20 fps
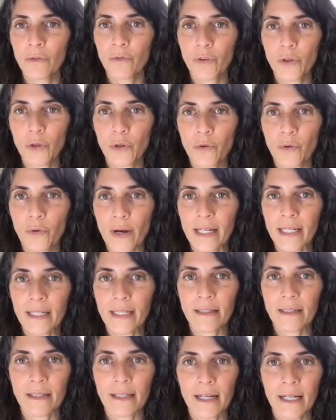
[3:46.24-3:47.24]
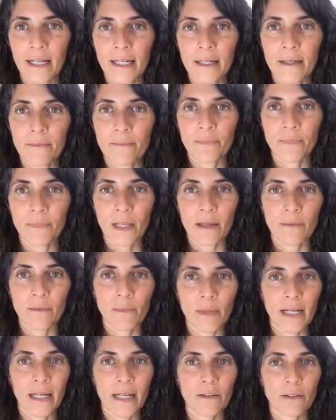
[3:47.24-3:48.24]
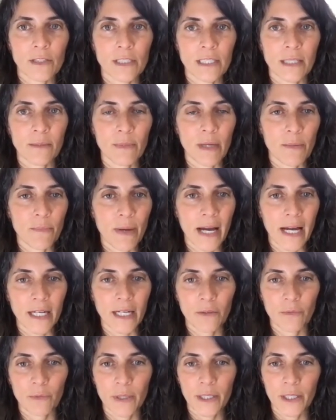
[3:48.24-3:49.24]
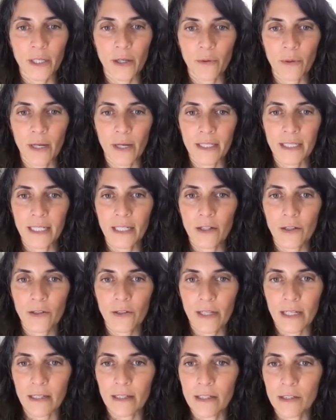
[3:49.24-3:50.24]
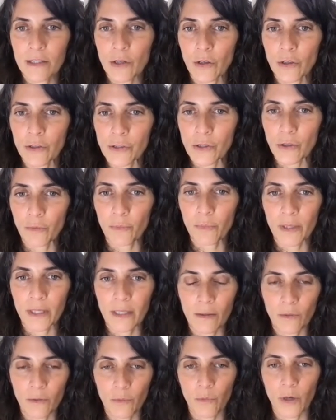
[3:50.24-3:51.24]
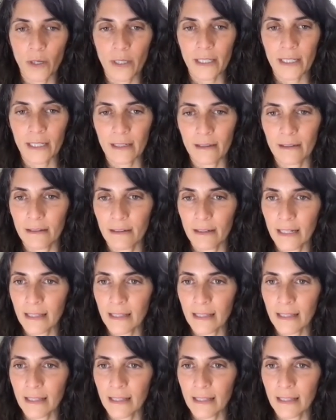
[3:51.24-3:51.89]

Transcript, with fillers: full credit um, and my other teammate patty rigo on here that has also been working